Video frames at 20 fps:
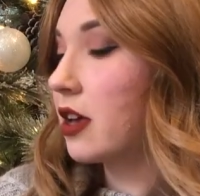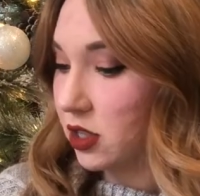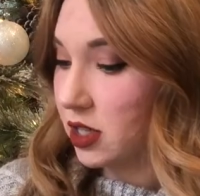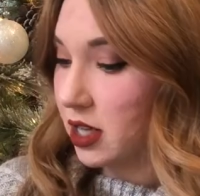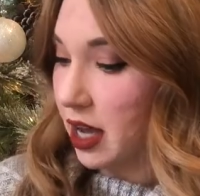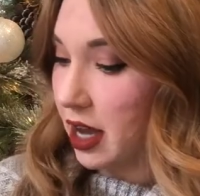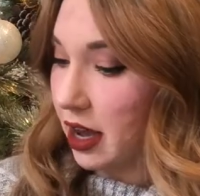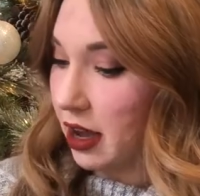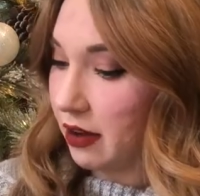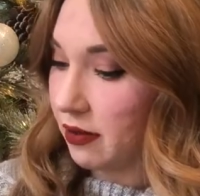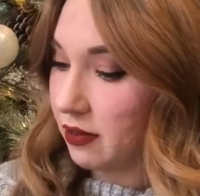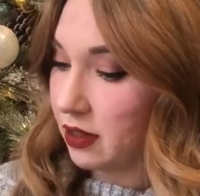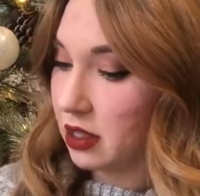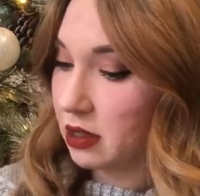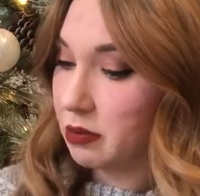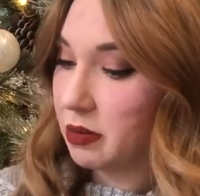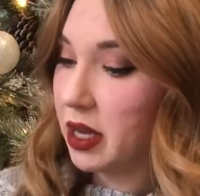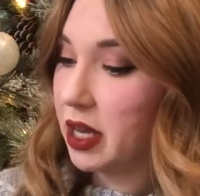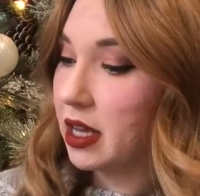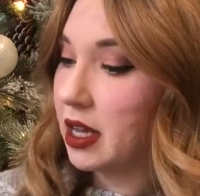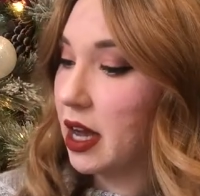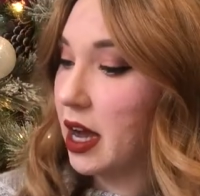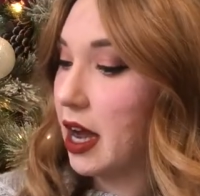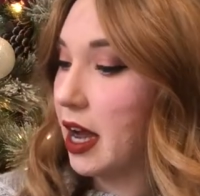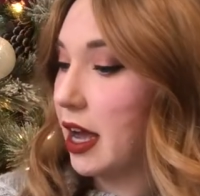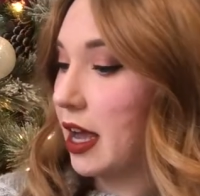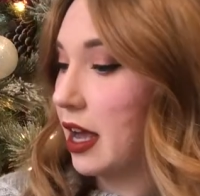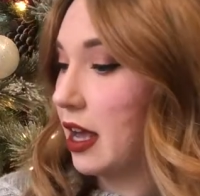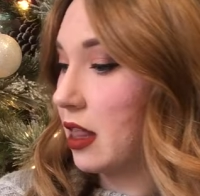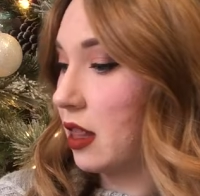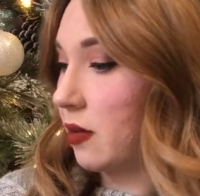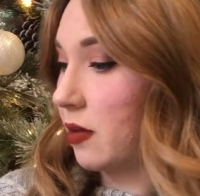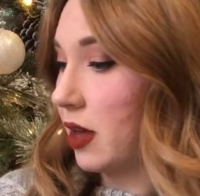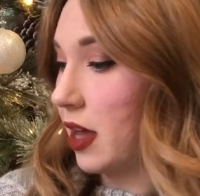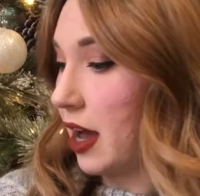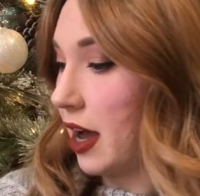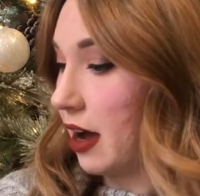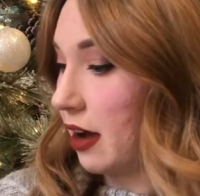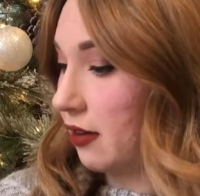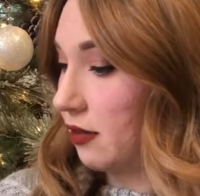We have this big guy, and then we
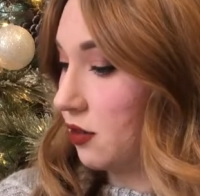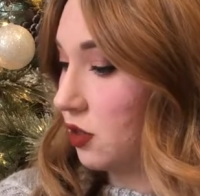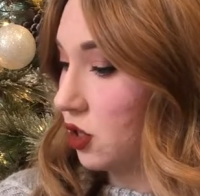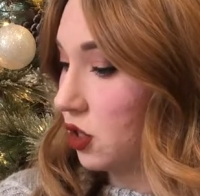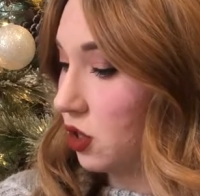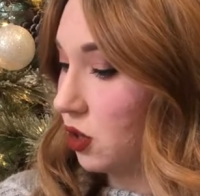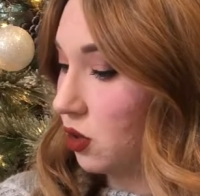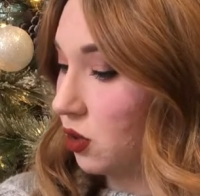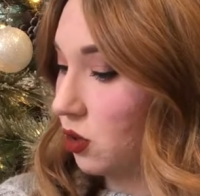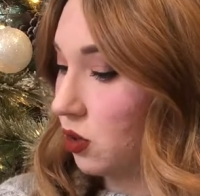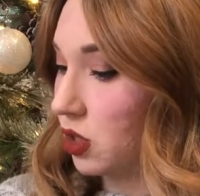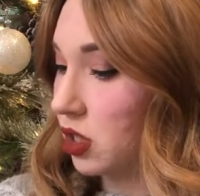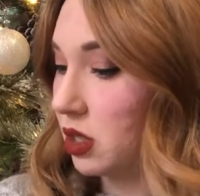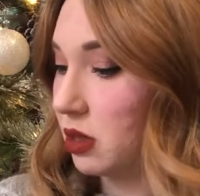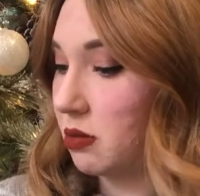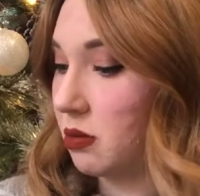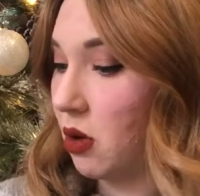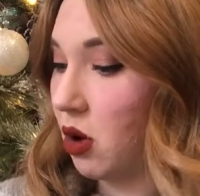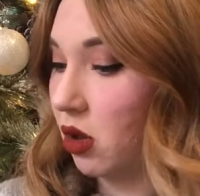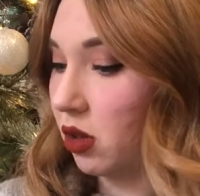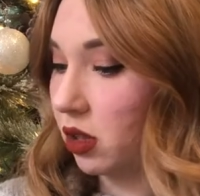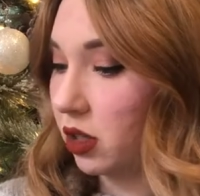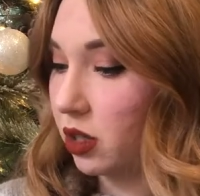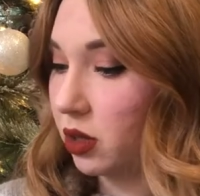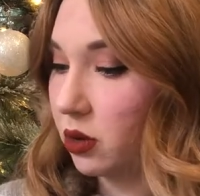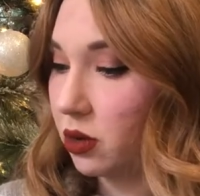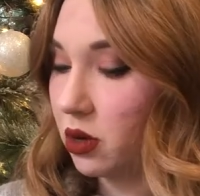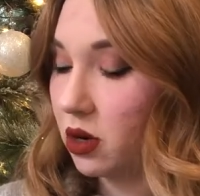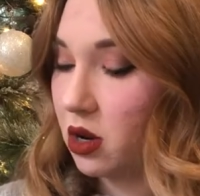have two smaller